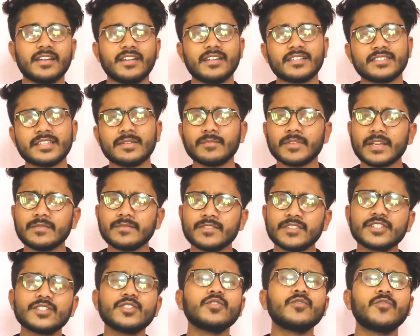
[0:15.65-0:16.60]

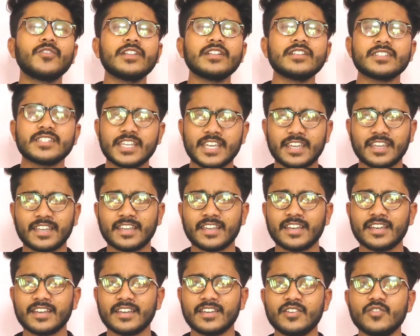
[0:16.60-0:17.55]
Sometimes you feel sick,
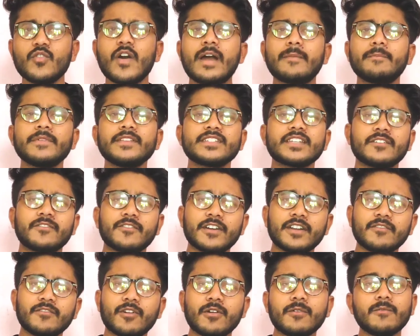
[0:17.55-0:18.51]
you have been suffering
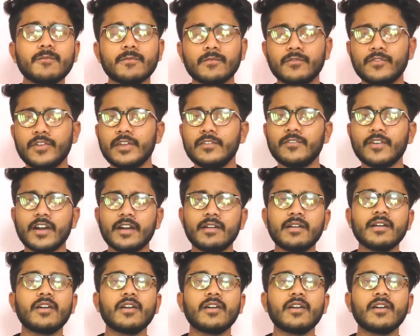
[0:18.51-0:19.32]
from fever,